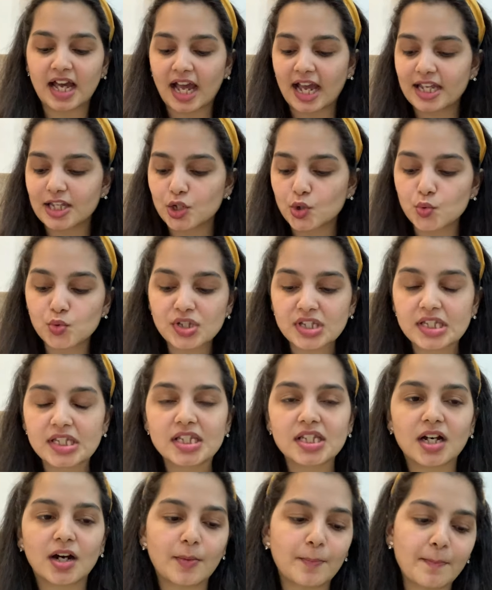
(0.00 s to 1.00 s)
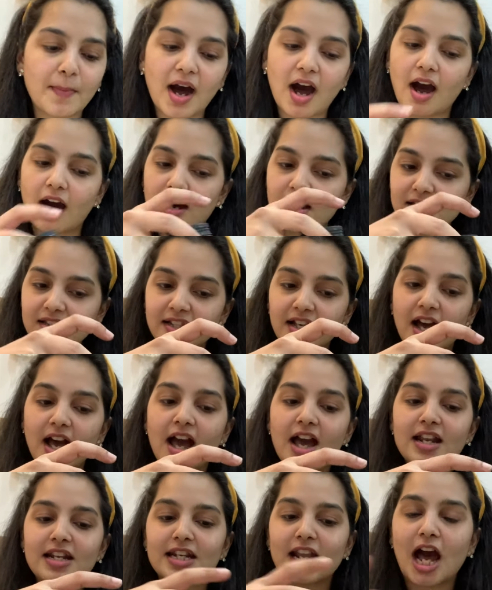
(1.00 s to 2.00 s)
I use a mask
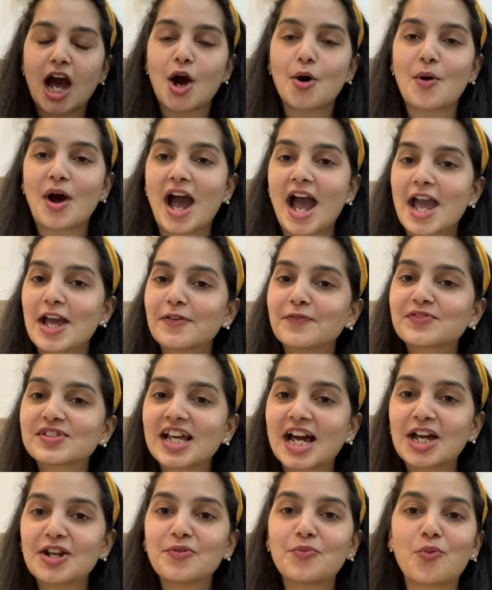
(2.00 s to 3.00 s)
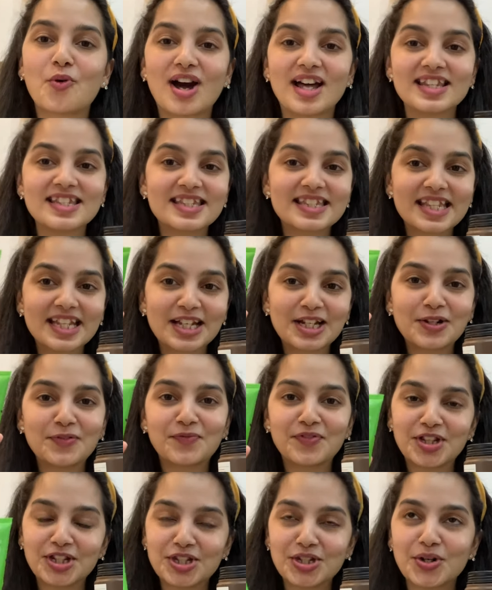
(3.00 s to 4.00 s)
now I have done one
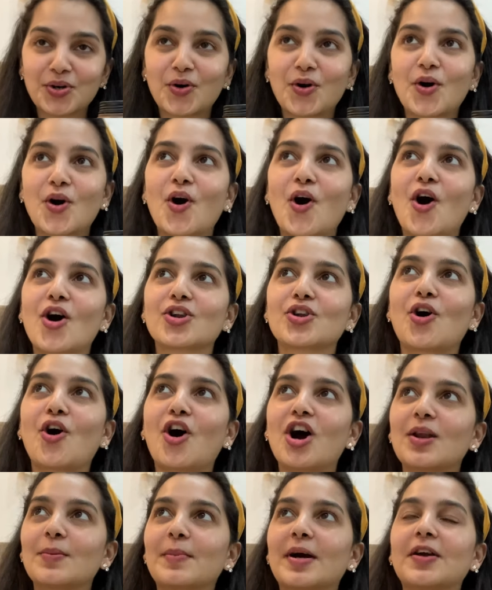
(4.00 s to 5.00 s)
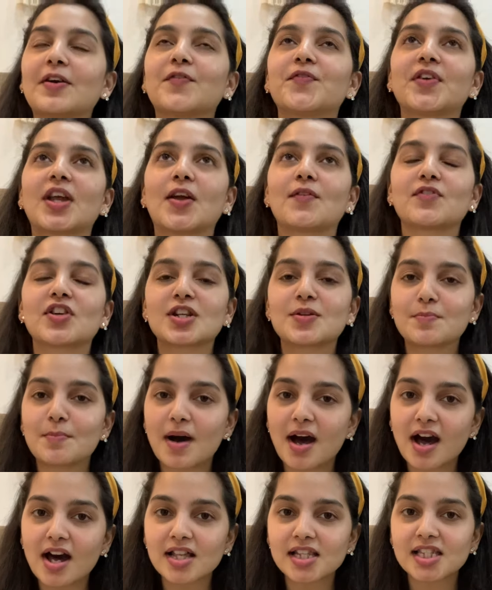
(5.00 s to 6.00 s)
single video on all my favorite
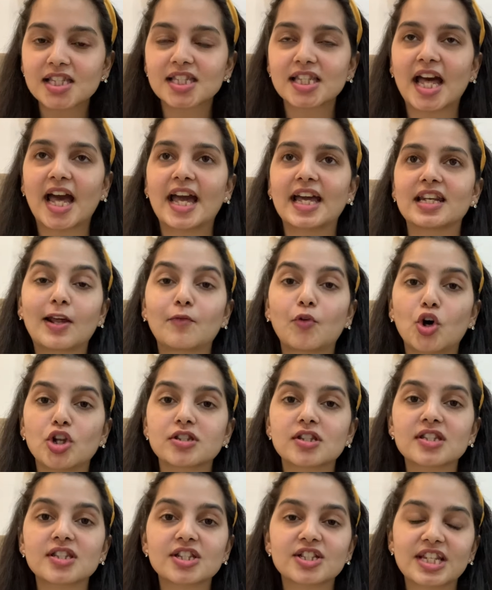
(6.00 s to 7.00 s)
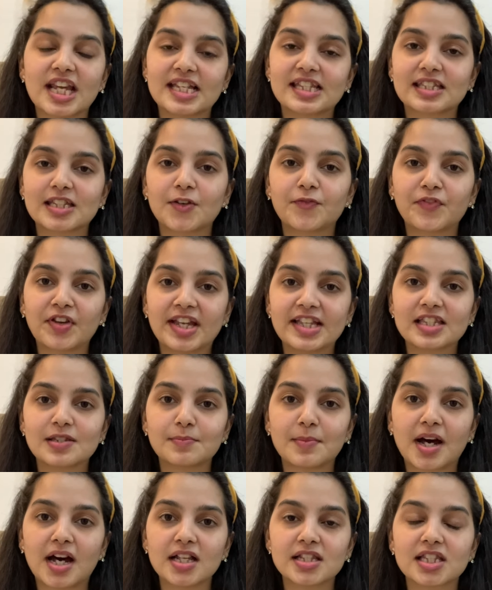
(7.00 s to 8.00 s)
masks and I've also suggested face
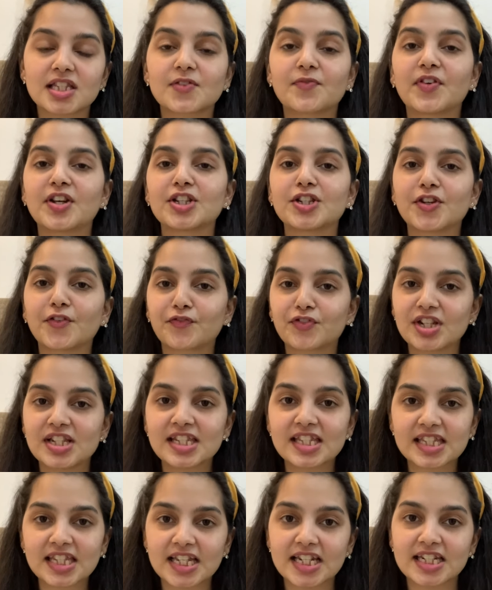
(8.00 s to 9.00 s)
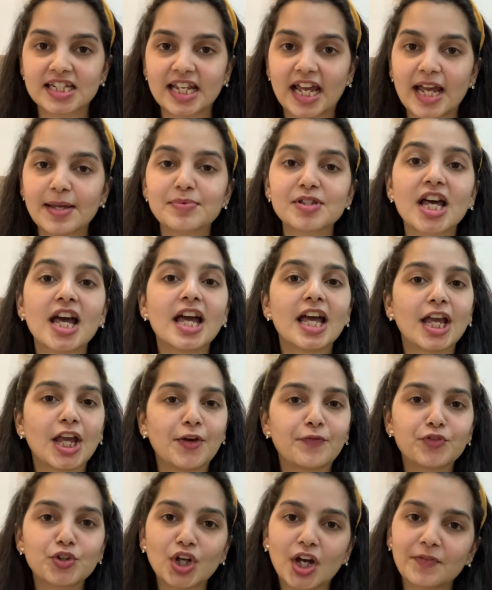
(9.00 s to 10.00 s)
masks for different skin types.
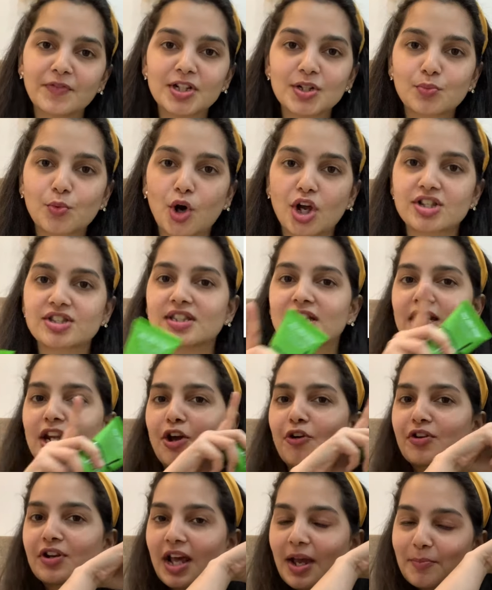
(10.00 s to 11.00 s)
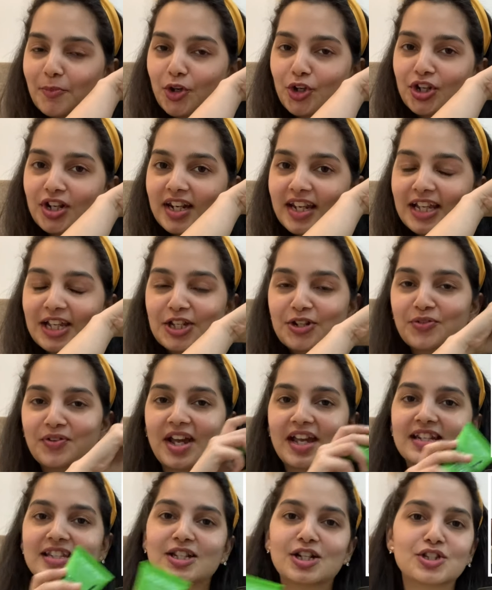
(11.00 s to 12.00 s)
If you haven't watched that out, I'm going to link it
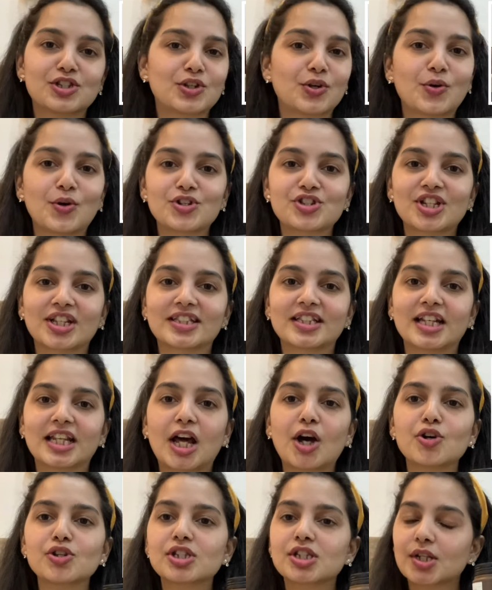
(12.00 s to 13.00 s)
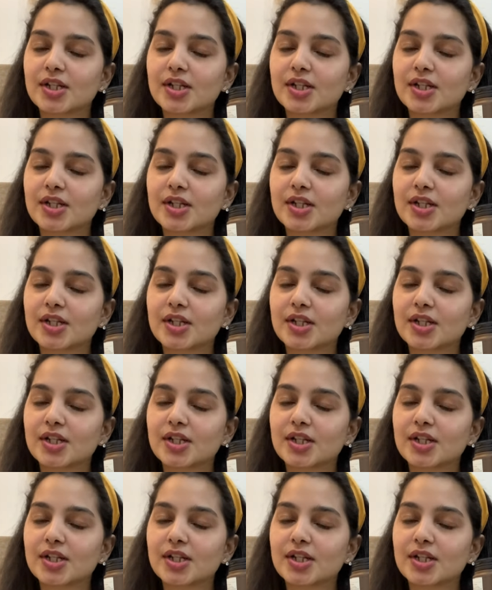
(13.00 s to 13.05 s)
right here. So go check that out.